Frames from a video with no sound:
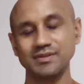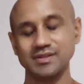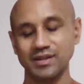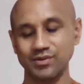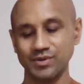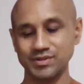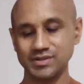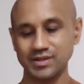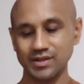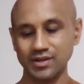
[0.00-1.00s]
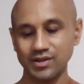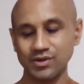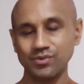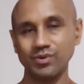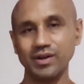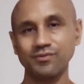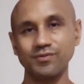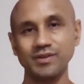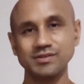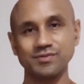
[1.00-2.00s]
In other words, one
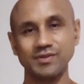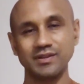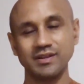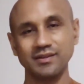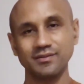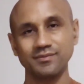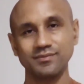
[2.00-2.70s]
feels a feeling,